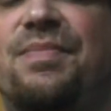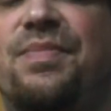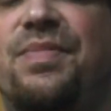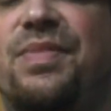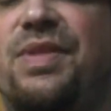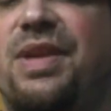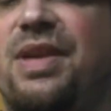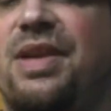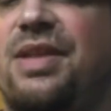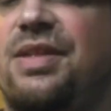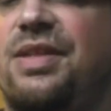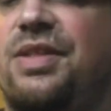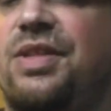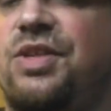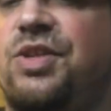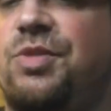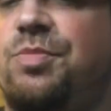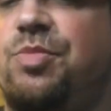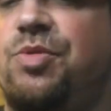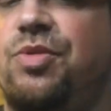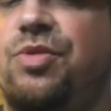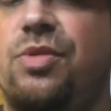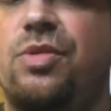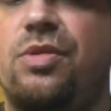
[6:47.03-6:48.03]
the end of the
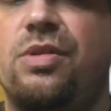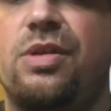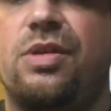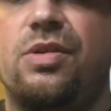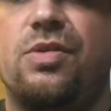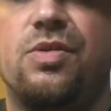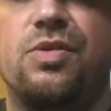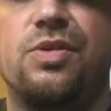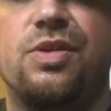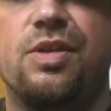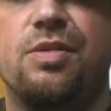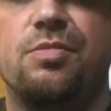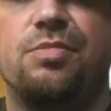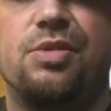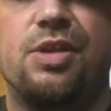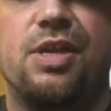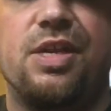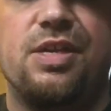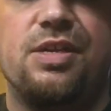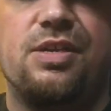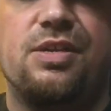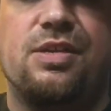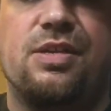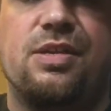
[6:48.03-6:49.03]
spool and hold it in
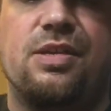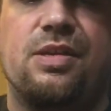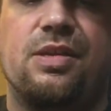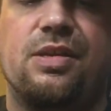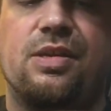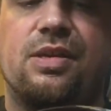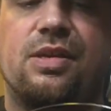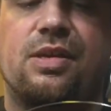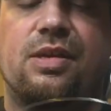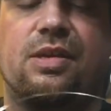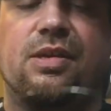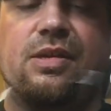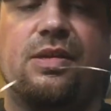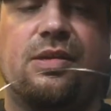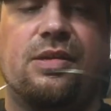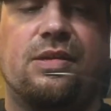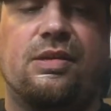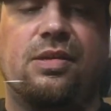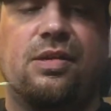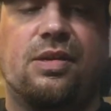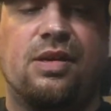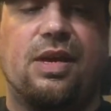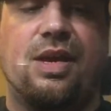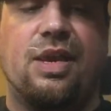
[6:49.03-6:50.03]
place.
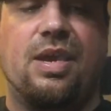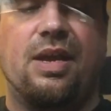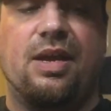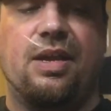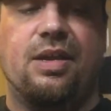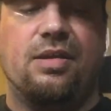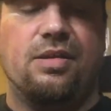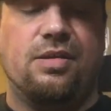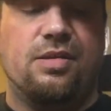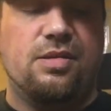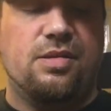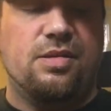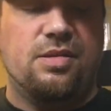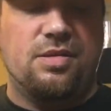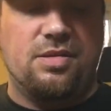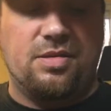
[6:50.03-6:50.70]
And